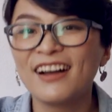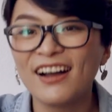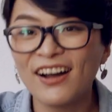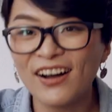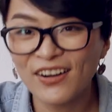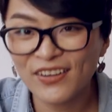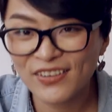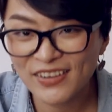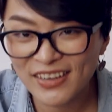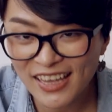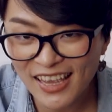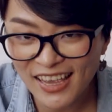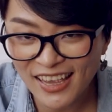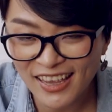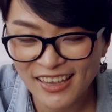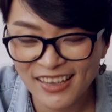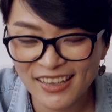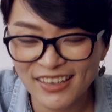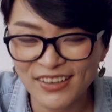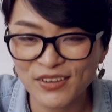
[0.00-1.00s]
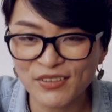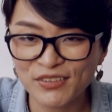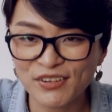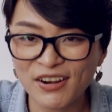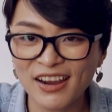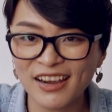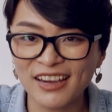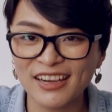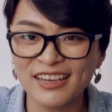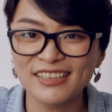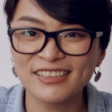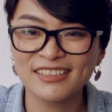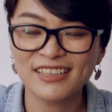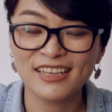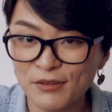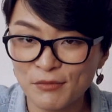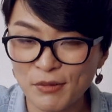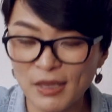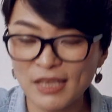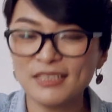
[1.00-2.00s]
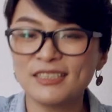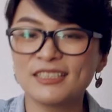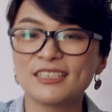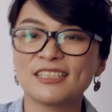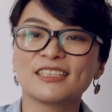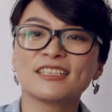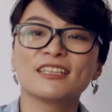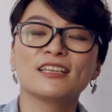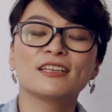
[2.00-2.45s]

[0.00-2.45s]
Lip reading: Okay, all right, amazing.